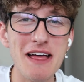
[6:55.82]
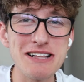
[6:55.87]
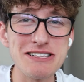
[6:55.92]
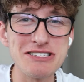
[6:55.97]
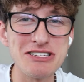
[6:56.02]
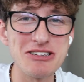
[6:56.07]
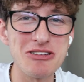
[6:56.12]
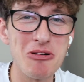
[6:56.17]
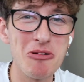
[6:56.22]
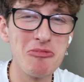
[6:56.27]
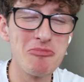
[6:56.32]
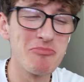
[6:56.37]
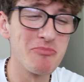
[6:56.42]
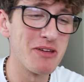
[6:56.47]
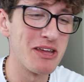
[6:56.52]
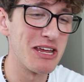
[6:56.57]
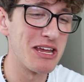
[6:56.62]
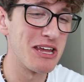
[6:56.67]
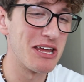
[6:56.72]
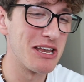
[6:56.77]
That's so
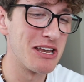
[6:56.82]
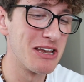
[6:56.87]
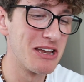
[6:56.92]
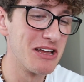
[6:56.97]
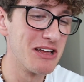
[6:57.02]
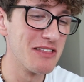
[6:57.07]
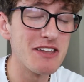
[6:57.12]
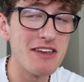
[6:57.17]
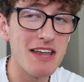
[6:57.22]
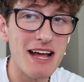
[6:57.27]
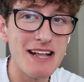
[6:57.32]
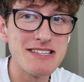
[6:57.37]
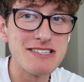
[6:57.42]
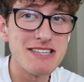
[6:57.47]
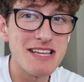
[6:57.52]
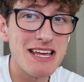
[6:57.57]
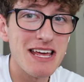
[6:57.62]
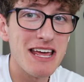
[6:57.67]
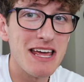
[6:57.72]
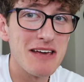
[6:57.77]
mean. The
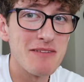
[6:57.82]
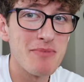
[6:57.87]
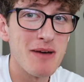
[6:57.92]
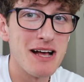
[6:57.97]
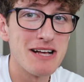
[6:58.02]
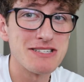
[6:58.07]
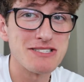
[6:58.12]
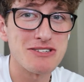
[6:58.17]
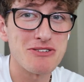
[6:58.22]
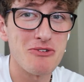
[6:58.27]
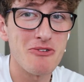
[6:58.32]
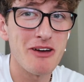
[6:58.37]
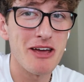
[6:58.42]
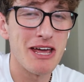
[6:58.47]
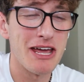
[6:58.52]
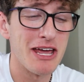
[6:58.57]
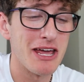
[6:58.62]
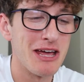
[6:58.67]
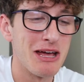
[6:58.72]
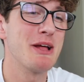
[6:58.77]
dad's thinking it passed
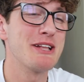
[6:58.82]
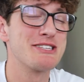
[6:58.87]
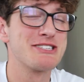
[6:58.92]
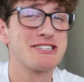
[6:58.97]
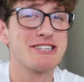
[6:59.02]
away. That's